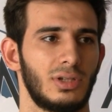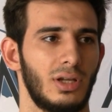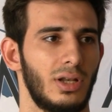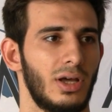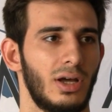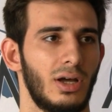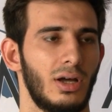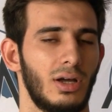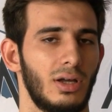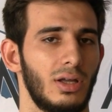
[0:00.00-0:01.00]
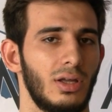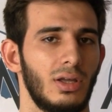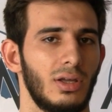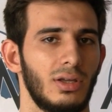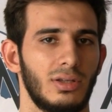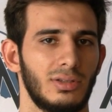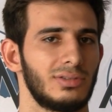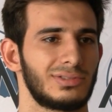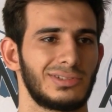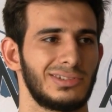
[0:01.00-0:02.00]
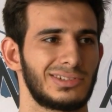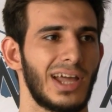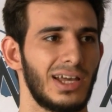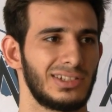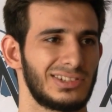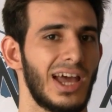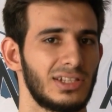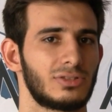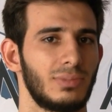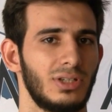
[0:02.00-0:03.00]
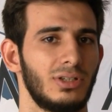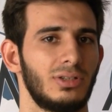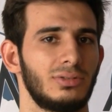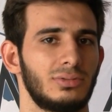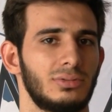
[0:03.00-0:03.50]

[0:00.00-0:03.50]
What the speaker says: and it's nice to be here.